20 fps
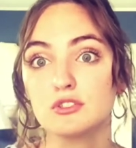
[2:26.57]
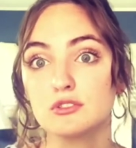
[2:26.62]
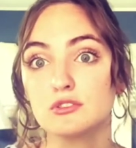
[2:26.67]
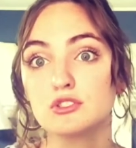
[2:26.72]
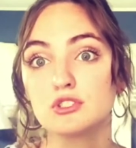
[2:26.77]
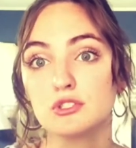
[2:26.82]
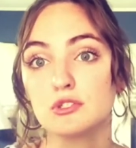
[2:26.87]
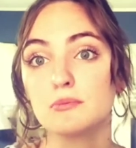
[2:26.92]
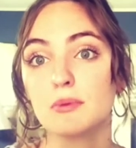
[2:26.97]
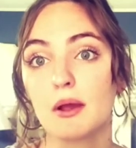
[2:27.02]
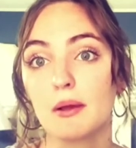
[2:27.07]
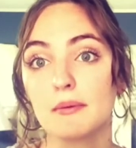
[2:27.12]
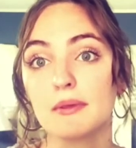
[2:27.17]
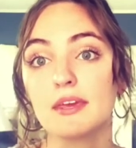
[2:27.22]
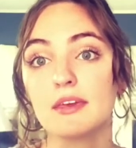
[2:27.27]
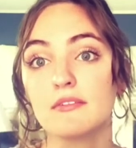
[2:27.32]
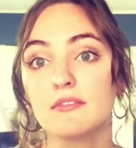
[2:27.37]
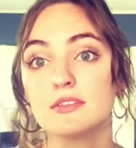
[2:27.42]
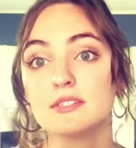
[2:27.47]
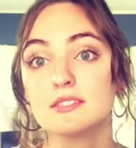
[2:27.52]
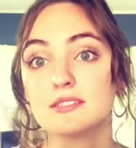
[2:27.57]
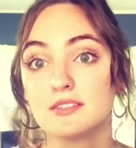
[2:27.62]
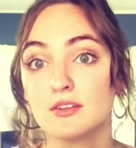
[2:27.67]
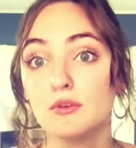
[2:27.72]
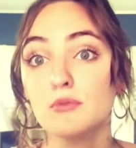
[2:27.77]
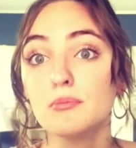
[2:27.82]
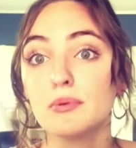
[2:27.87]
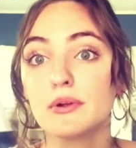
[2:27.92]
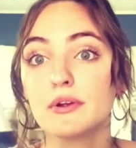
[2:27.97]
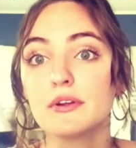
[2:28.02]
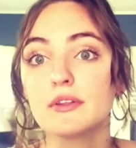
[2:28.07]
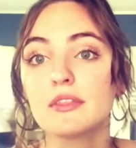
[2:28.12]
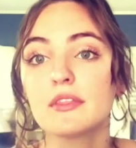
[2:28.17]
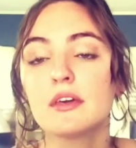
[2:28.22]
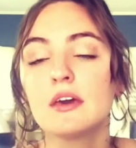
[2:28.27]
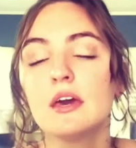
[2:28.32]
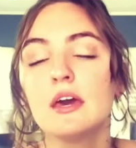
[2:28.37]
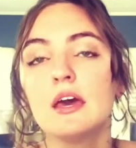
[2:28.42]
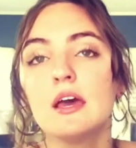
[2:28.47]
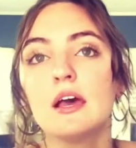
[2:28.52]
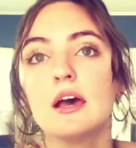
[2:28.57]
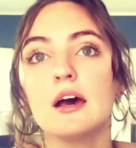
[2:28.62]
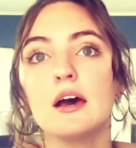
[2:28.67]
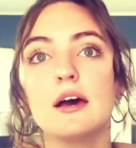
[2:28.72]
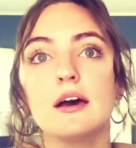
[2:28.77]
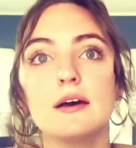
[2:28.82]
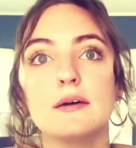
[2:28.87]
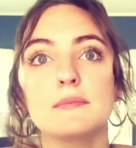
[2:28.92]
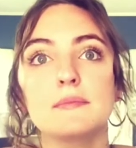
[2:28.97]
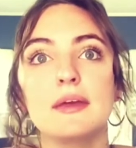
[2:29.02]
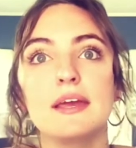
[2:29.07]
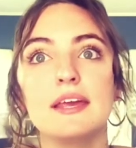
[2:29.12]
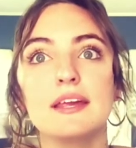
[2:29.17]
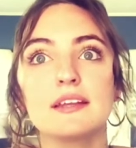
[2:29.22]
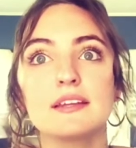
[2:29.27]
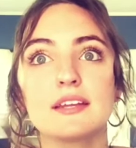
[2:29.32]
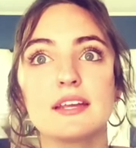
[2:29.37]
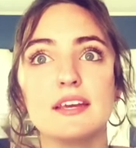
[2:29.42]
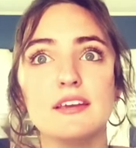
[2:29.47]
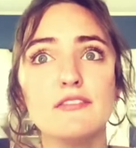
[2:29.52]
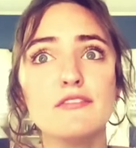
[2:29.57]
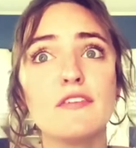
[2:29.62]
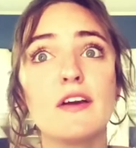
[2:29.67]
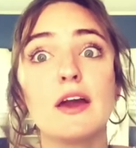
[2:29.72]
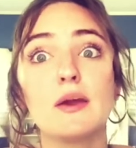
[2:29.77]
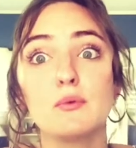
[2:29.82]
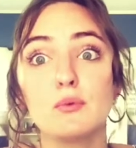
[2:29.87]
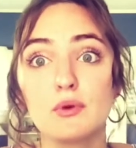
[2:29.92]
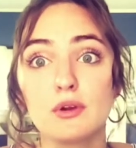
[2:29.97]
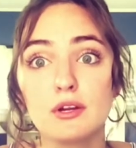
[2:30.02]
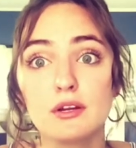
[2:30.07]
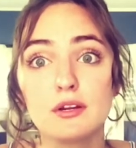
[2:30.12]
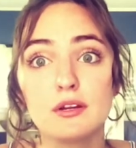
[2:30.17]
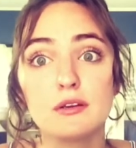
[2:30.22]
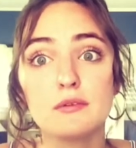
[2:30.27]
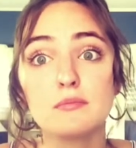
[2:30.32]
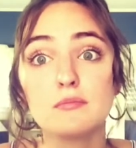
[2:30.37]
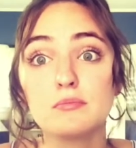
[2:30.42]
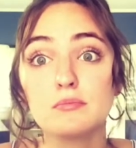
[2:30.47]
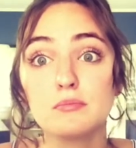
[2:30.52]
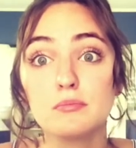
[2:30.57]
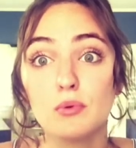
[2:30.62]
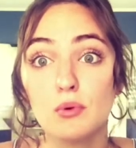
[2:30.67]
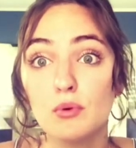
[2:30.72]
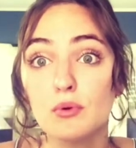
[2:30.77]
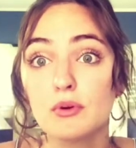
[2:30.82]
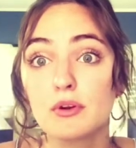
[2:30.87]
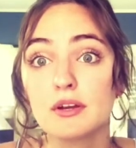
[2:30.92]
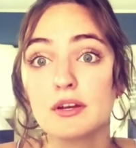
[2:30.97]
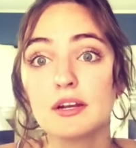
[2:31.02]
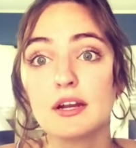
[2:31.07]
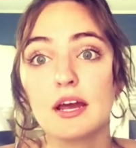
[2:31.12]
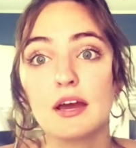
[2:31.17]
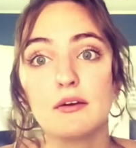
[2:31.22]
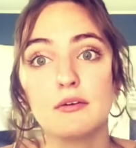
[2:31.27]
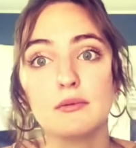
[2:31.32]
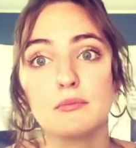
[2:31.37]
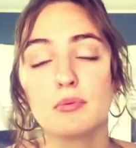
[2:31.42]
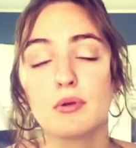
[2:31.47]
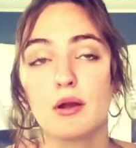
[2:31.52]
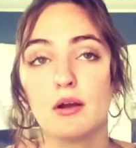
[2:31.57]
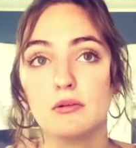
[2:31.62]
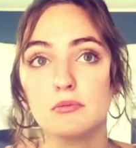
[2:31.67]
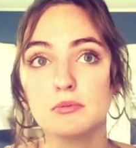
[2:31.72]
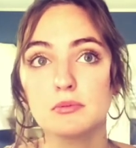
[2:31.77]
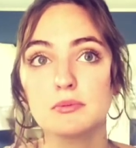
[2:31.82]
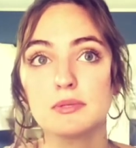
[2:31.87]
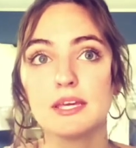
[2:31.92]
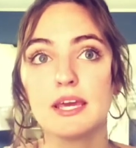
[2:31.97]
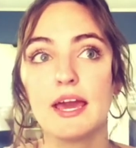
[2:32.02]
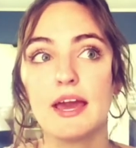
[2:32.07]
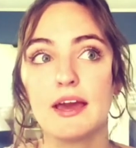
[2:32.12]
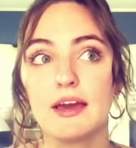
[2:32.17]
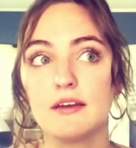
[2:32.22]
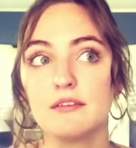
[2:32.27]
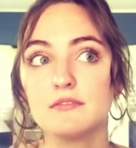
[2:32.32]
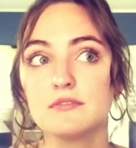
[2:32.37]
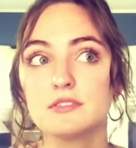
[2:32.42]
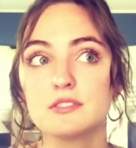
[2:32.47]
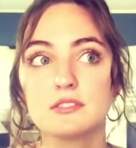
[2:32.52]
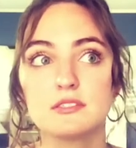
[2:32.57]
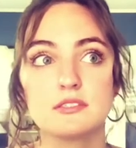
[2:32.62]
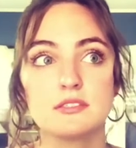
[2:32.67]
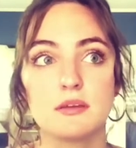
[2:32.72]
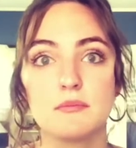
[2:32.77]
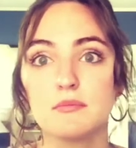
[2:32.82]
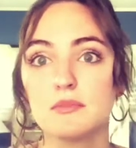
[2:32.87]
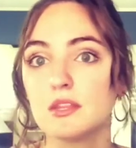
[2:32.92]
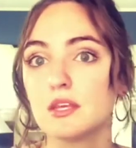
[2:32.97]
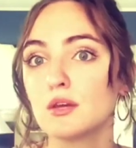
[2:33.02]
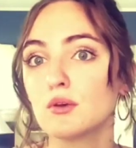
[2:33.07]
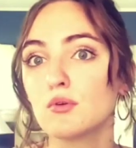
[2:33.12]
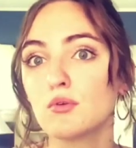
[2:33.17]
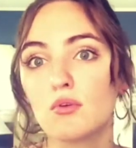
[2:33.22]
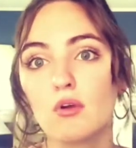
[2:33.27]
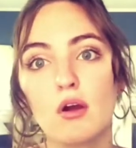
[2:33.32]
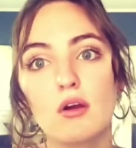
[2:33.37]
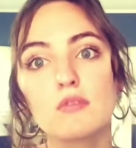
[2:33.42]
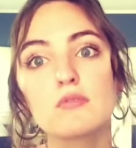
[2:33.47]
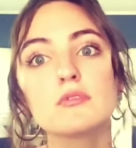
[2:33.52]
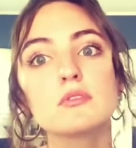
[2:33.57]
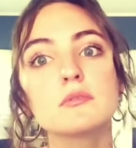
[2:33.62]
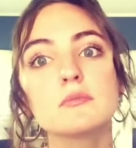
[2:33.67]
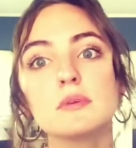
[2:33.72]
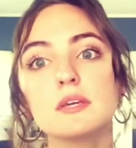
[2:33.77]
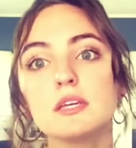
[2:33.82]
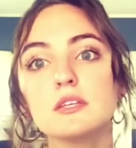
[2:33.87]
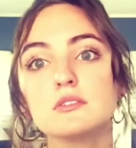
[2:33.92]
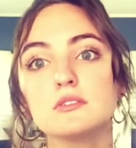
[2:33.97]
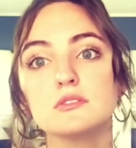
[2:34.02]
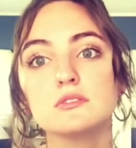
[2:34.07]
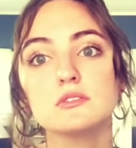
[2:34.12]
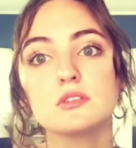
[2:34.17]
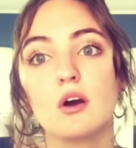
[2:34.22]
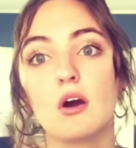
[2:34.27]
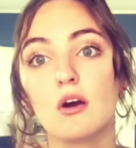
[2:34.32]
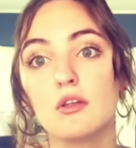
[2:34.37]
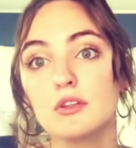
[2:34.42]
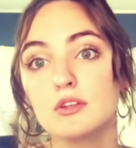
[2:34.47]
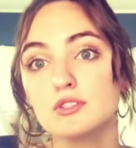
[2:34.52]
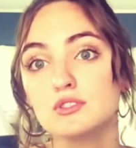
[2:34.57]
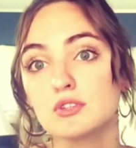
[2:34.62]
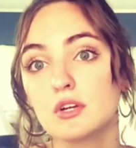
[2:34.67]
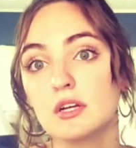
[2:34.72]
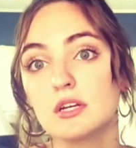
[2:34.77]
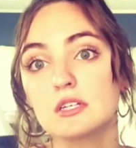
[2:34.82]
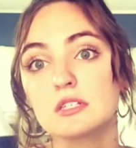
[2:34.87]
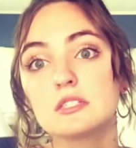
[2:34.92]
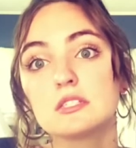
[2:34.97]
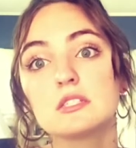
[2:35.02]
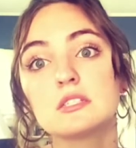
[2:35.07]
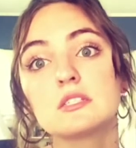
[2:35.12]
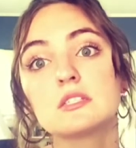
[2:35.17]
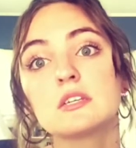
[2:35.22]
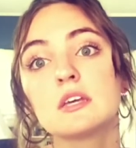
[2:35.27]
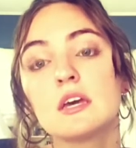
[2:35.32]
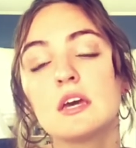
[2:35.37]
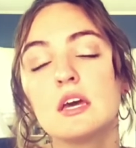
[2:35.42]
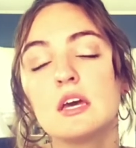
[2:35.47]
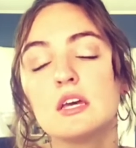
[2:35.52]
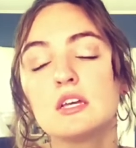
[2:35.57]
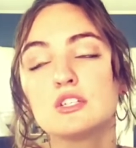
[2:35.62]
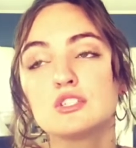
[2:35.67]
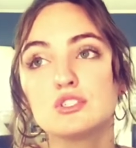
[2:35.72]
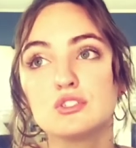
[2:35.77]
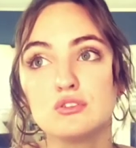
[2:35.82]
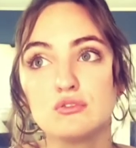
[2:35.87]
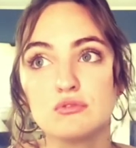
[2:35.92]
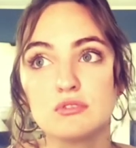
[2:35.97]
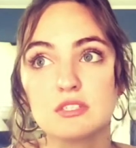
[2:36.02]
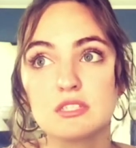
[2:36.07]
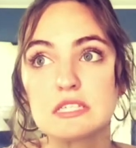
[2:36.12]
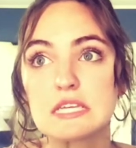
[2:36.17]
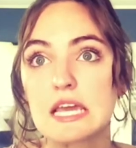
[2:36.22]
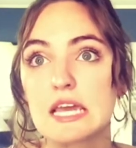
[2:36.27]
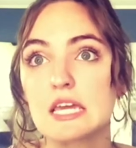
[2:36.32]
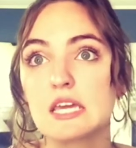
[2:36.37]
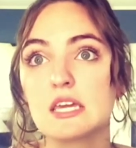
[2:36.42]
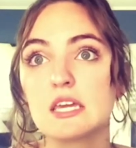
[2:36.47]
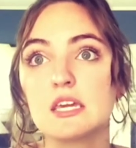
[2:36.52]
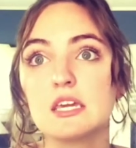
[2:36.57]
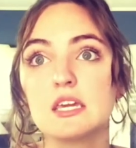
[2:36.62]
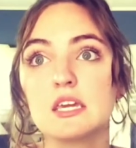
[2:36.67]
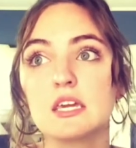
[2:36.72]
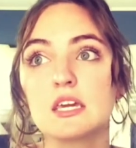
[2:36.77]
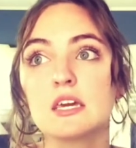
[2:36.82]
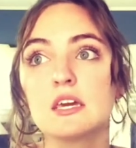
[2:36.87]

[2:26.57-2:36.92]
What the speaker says: She would probably give a stillbirth. And if I were born, I would probably have something wrong with me due to all the drugs she was taking.